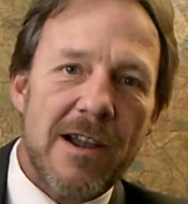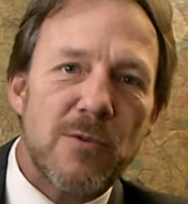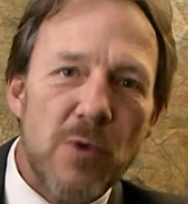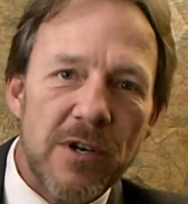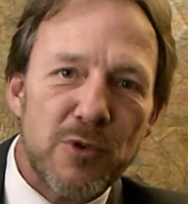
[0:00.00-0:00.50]

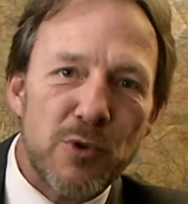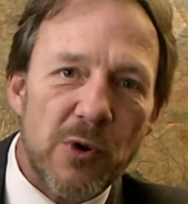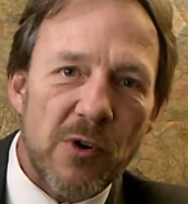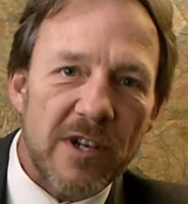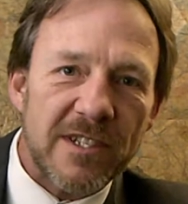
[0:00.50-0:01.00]
welcome to
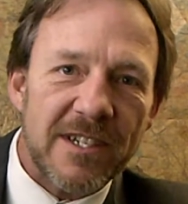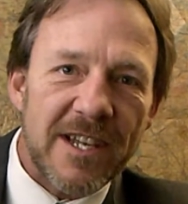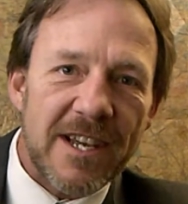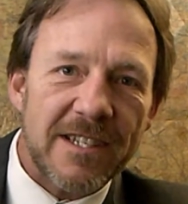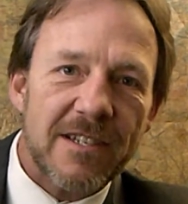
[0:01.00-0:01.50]
Across the
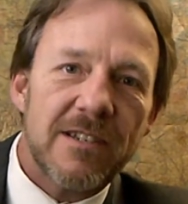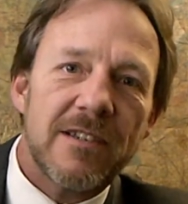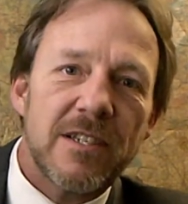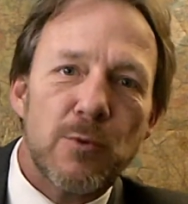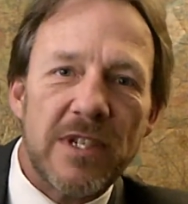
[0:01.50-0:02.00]
Desk.
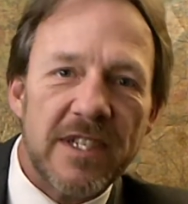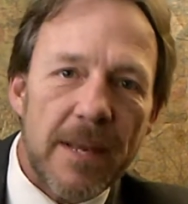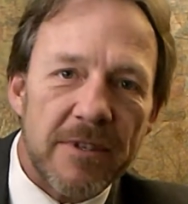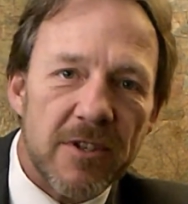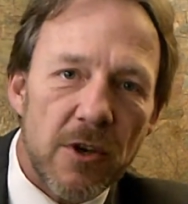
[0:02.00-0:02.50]
This week's
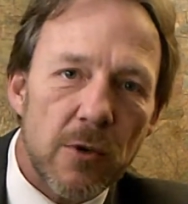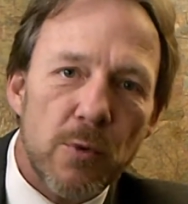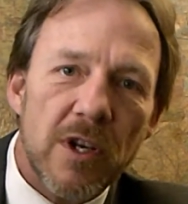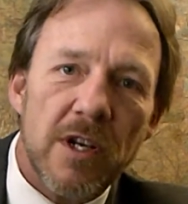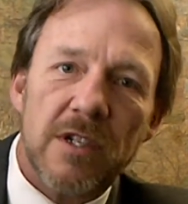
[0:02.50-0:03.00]
episode, we're
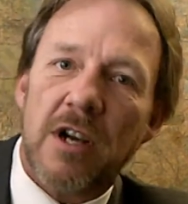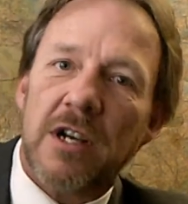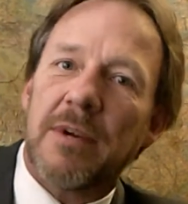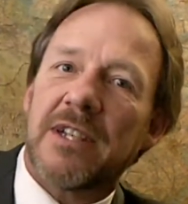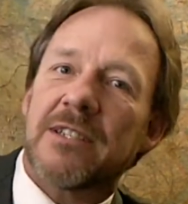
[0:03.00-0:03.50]
going to talk
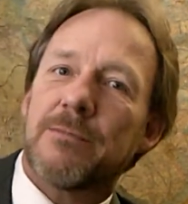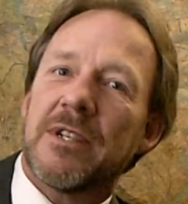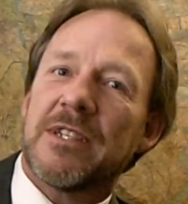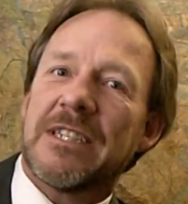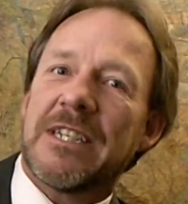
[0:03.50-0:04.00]
about
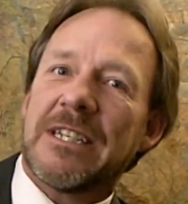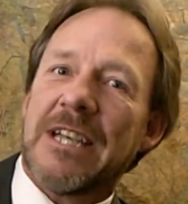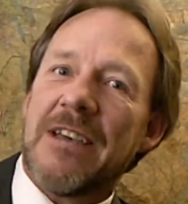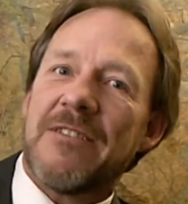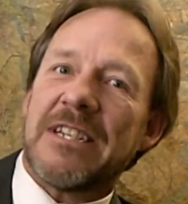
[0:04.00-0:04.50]
something
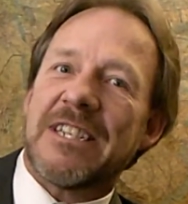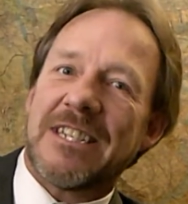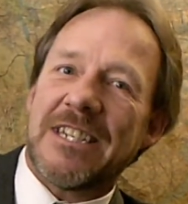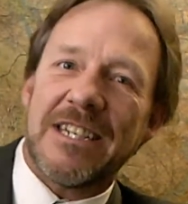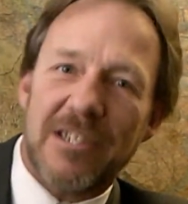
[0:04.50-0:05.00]
Kevin
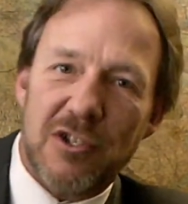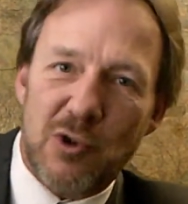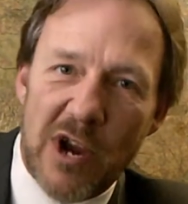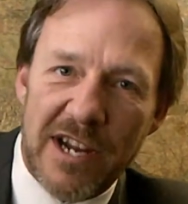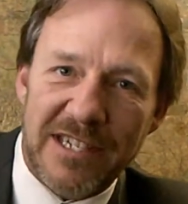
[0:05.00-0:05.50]
Stitt is
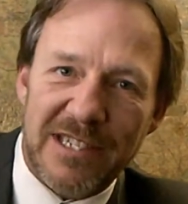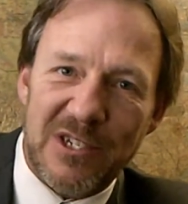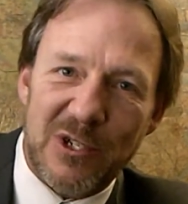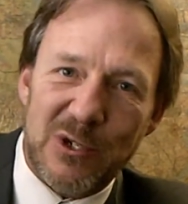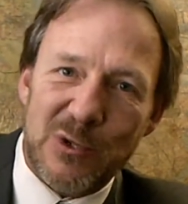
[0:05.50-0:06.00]
trying to
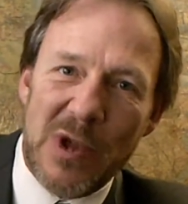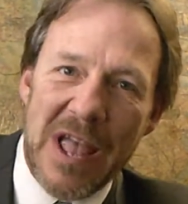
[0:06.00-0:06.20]
do.